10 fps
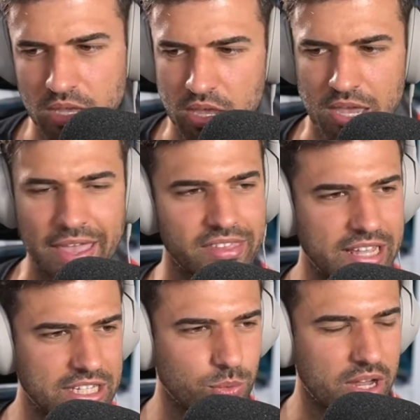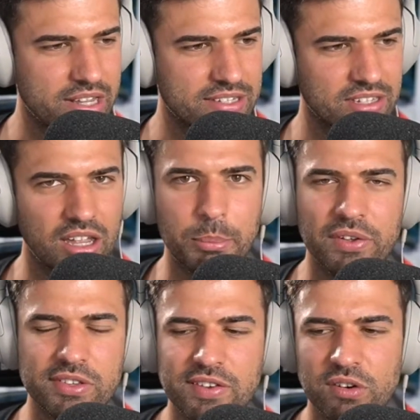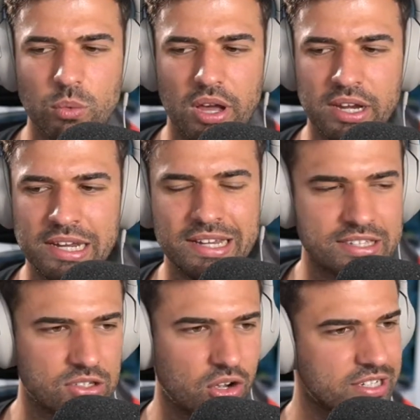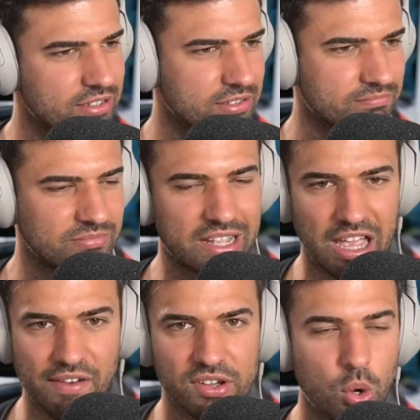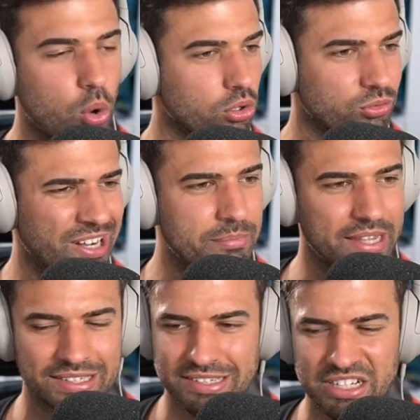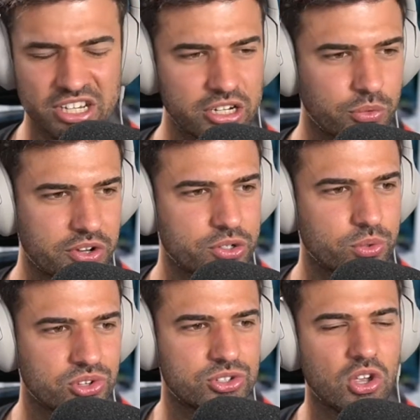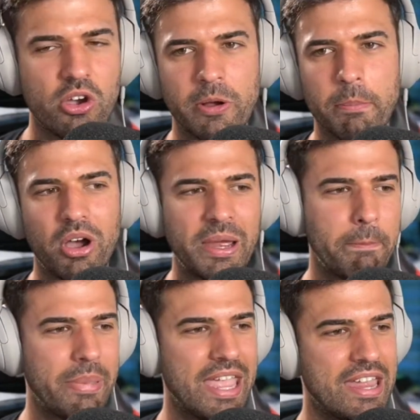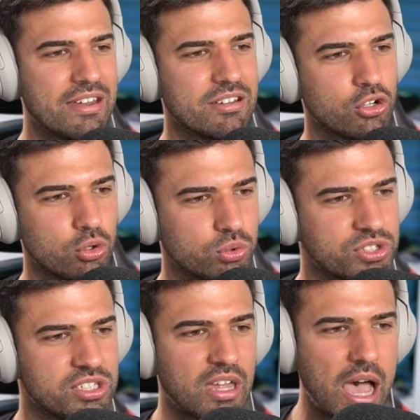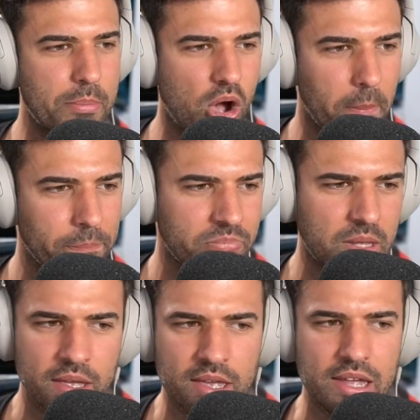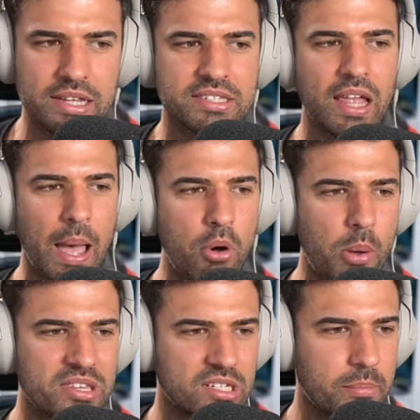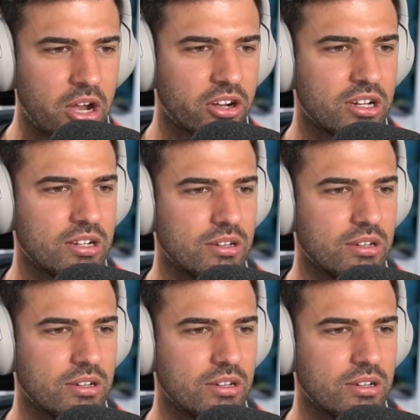The next one is a bit of a different one. It is not a cover or a remix. It's actually an original song by a band called STARBOMB. And STARBOMB is an American